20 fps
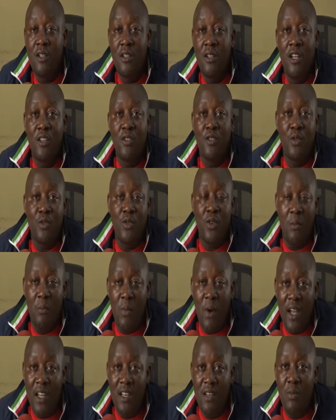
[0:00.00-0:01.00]
They should
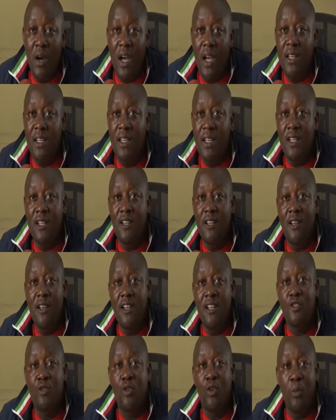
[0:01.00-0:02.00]
abide by the
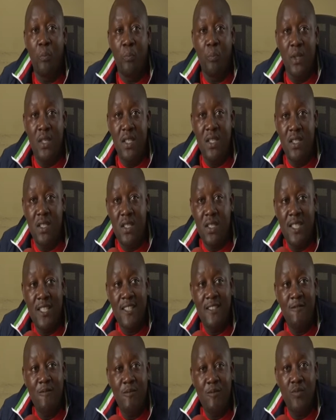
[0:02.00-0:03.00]
SOPs.
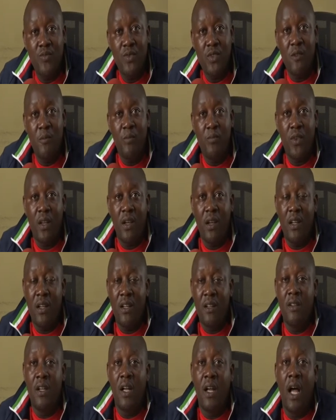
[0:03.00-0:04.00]

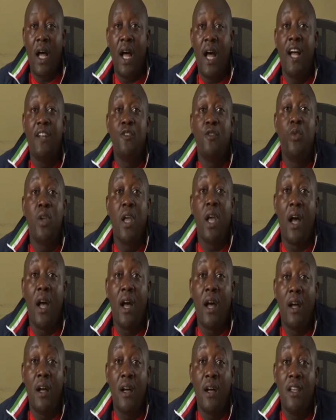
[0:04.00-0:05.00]
And we
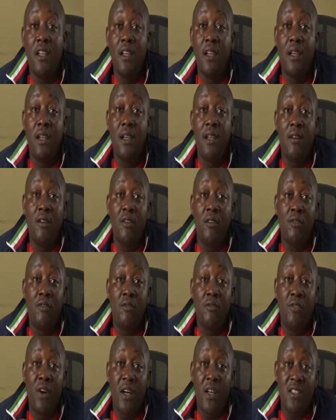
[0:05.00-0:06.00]
are
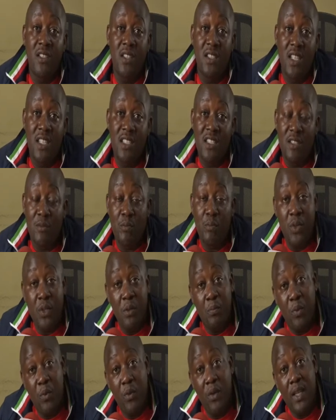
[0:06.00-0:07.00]
vaccinating
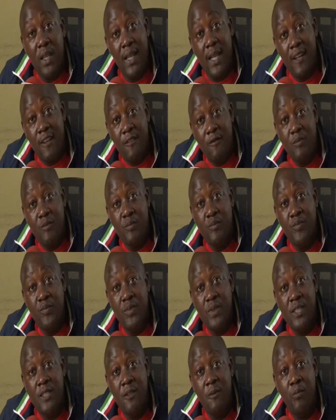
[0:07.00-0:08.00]
people here.
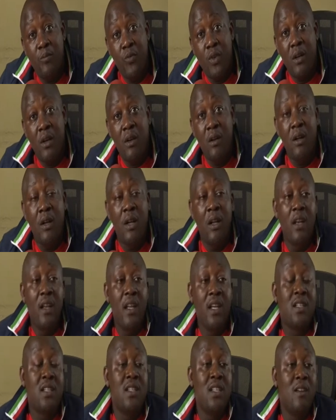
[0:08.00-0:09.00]

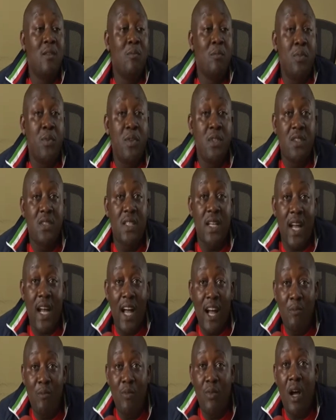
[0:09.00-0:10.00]
Let them please
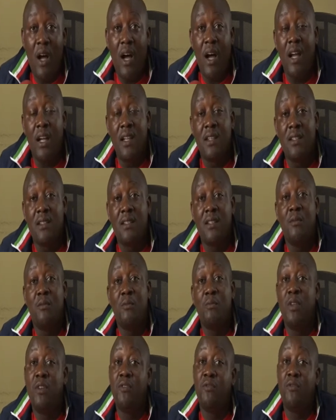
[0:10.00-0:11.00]
come and be